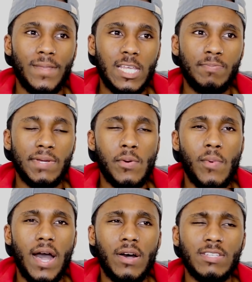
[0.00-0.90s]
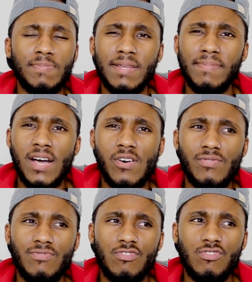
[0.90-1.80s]
It's been a while. It's been about
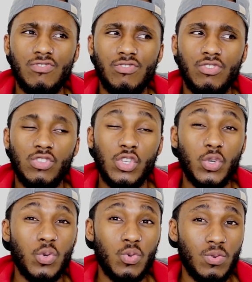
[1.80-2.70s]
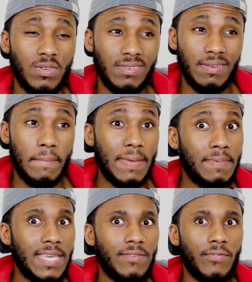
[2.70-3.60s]
2,
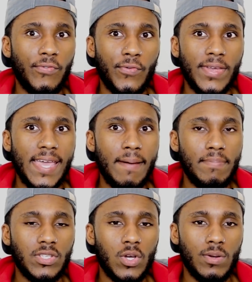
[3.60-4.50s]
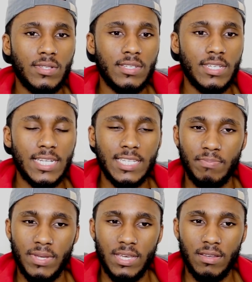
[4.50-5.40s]
maybe even 3 episodes since he
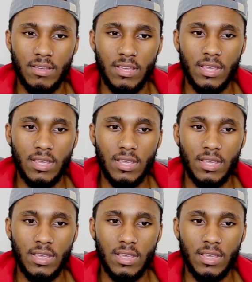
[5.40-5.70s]
disappeared,